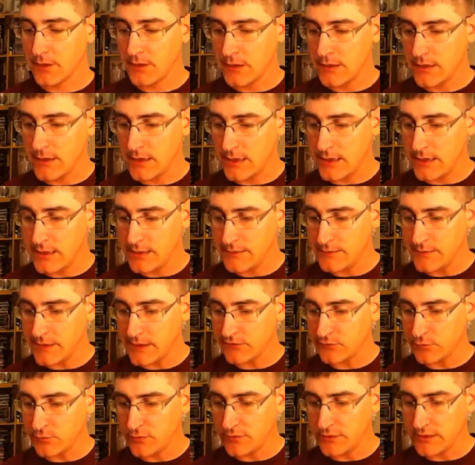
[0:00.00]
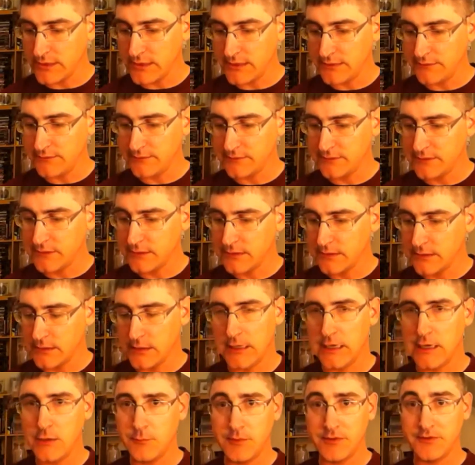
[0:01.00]
Uh, next one is
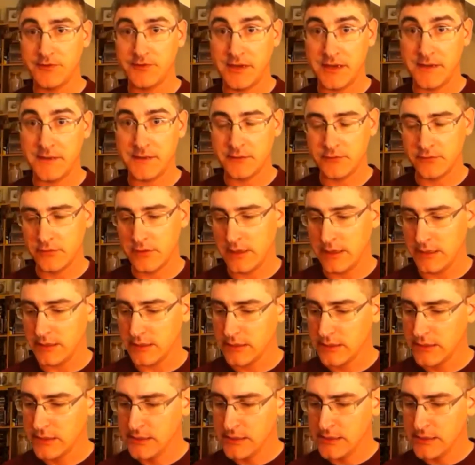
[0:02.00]
I hope I say this right.